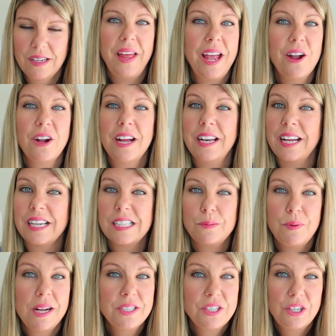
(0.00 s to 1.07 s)
They are gonna
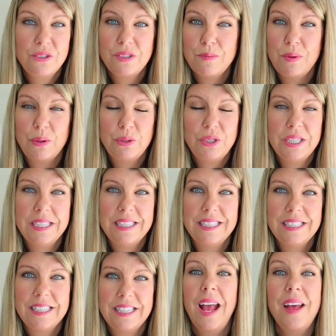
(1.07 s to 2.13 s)
express those emotions.